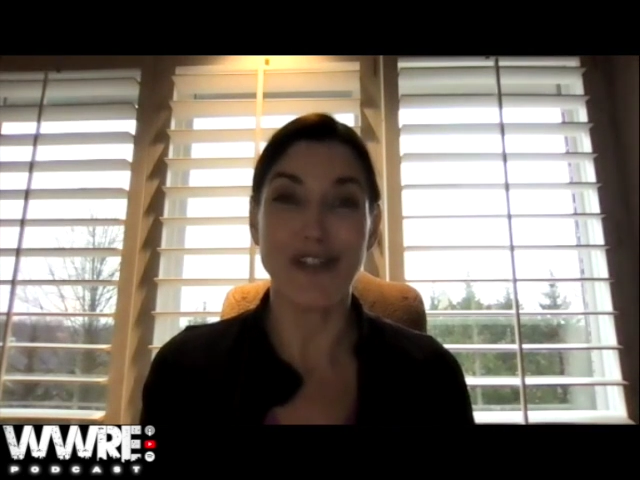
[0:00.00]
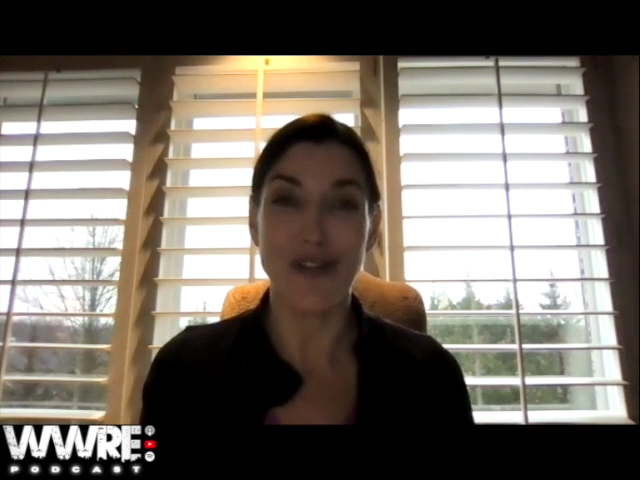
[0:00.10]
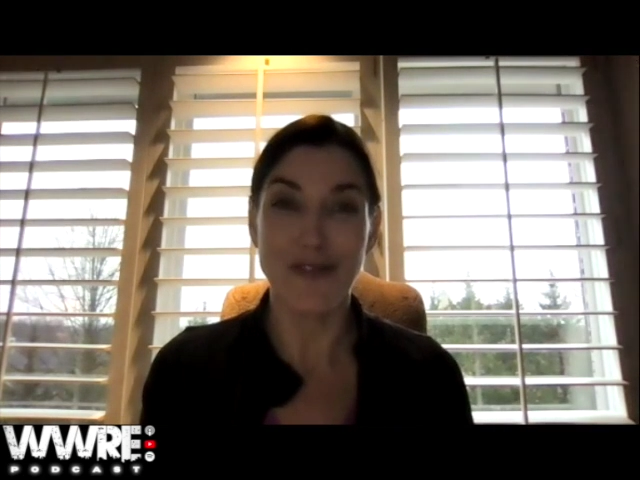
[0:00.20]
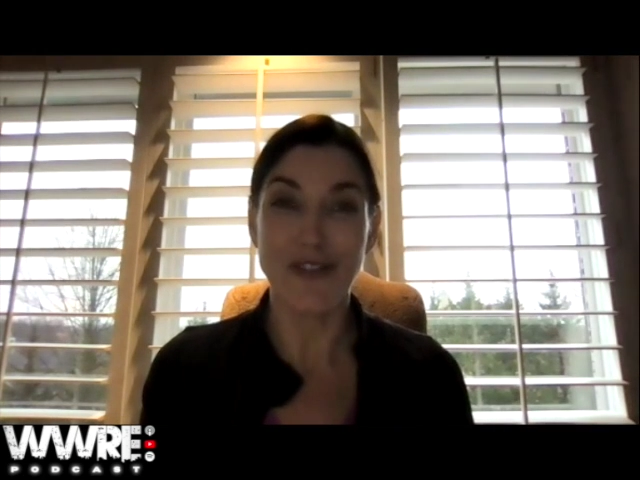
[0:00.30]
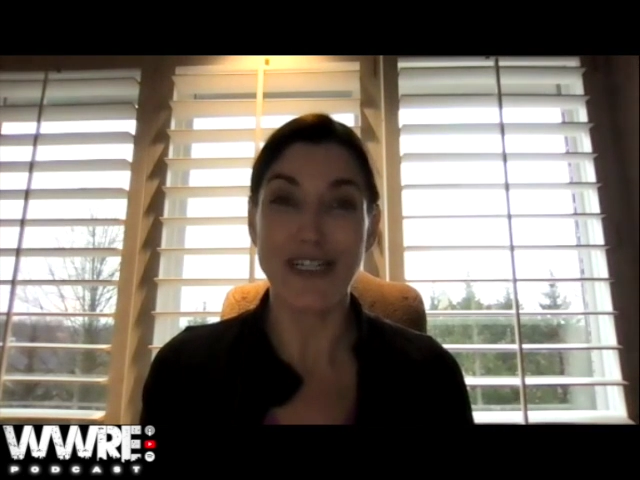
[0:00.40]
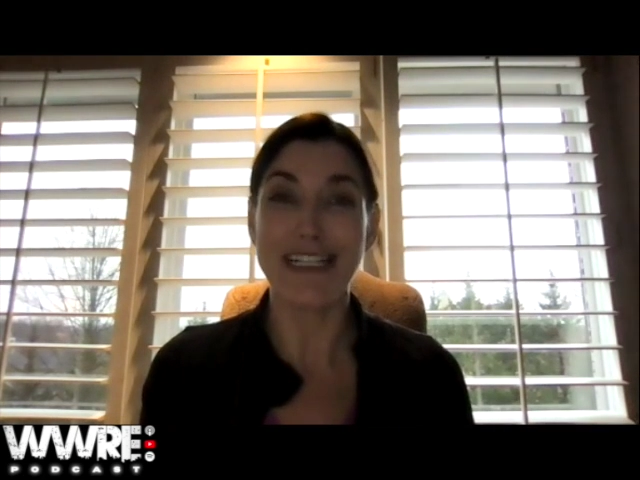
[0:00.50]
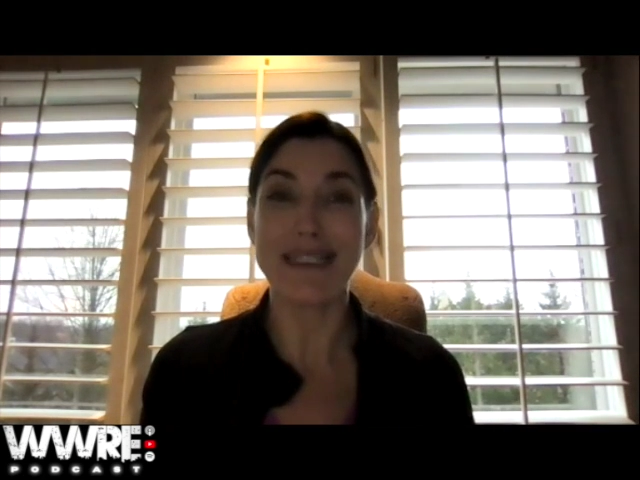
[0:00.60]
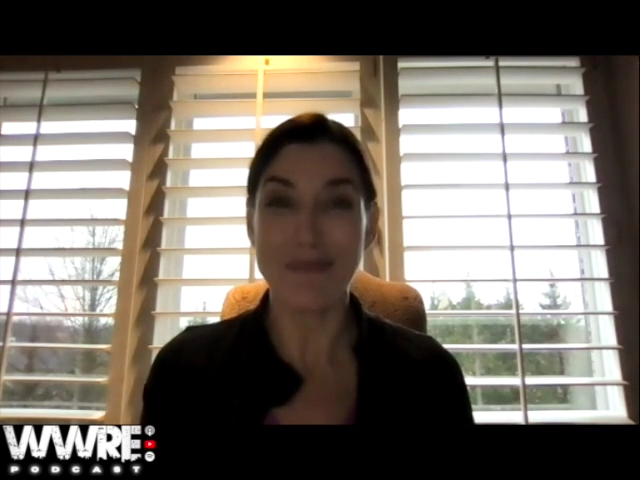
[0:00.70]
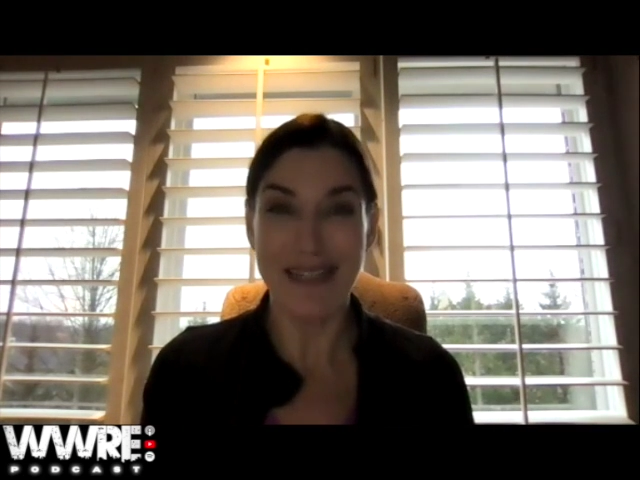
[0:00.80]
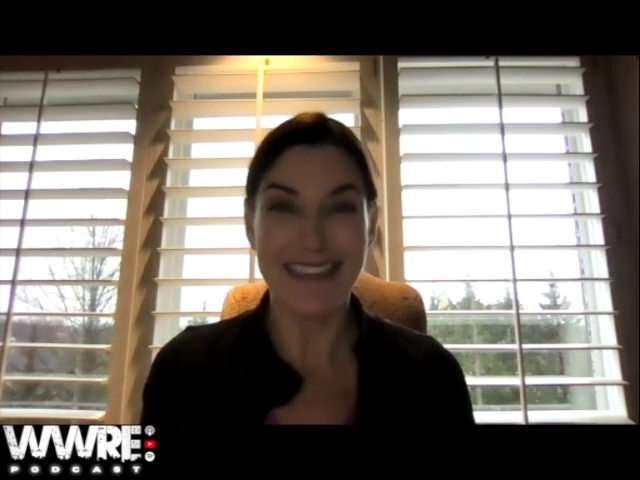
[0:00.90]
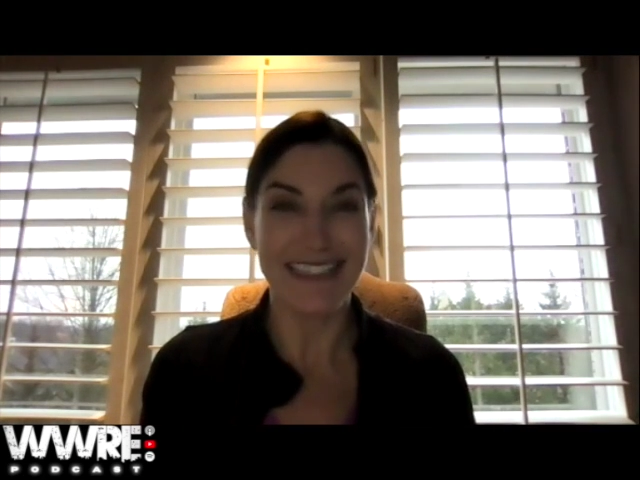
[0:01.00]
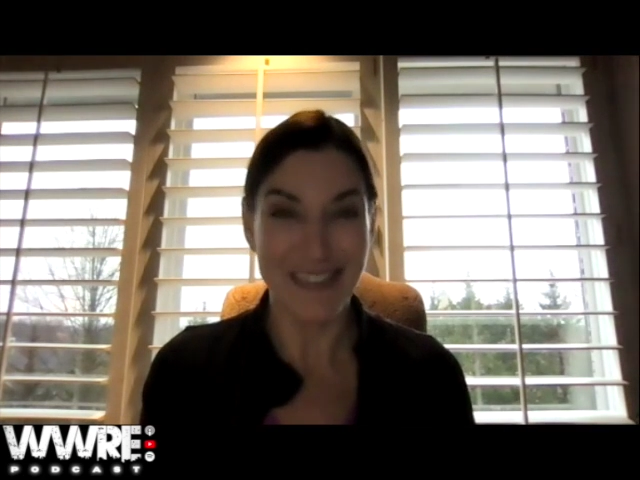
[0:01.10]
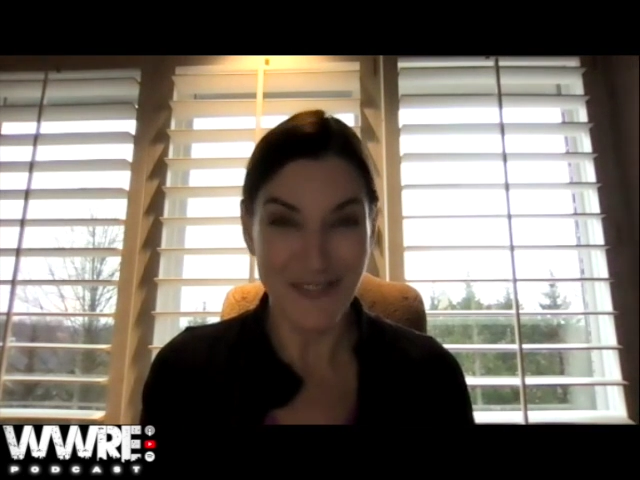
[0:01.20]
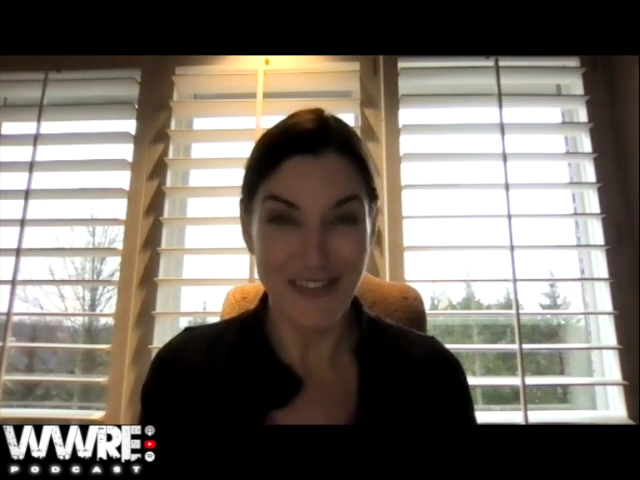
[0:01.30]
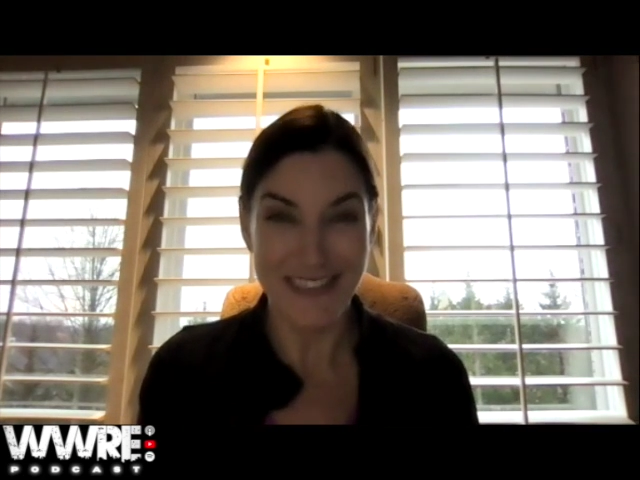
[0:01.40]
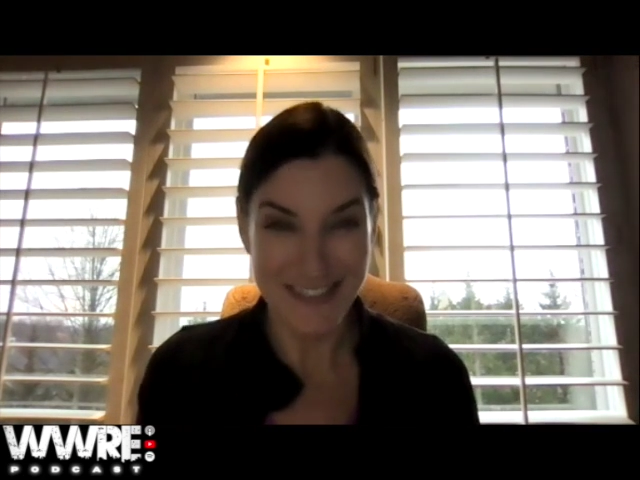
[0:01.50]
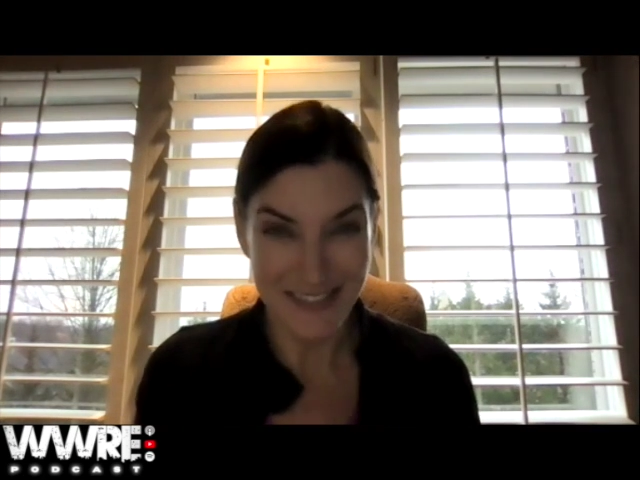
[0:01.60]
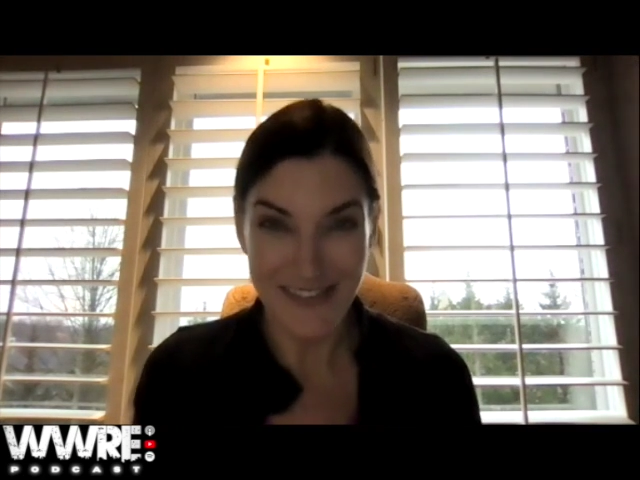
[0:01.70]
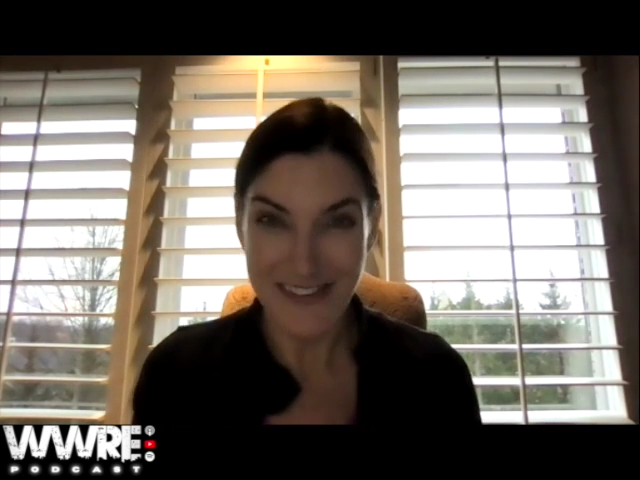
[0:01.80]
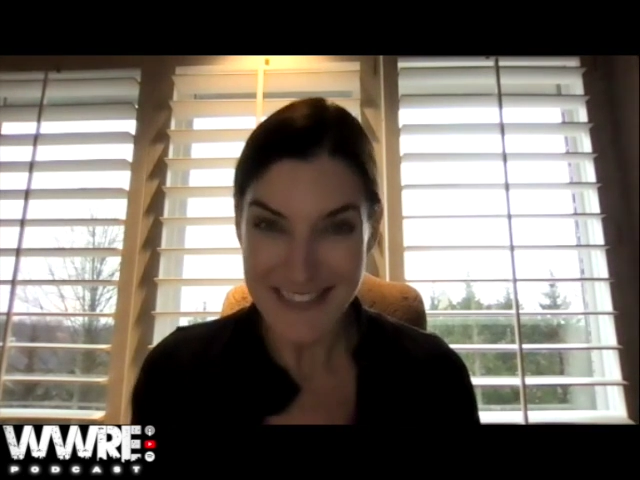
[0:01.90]
over and expecting different
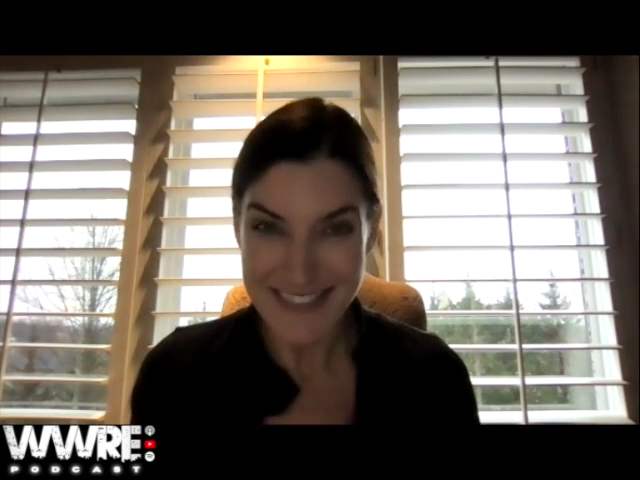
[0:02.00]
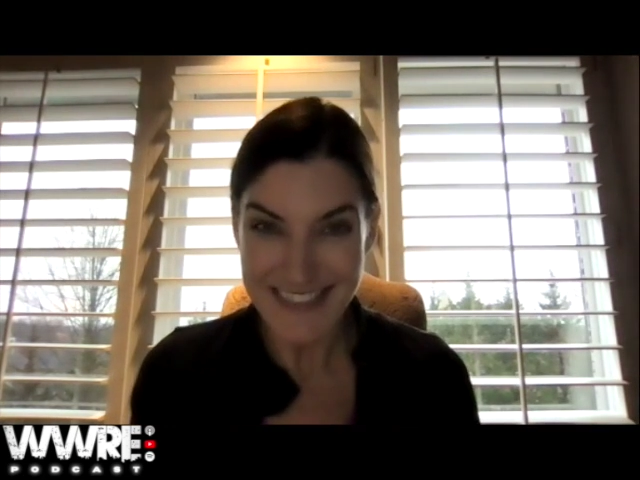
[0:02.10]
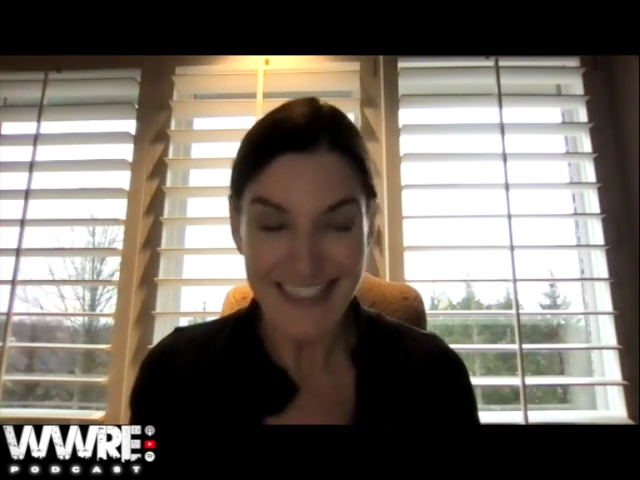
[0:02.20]
results.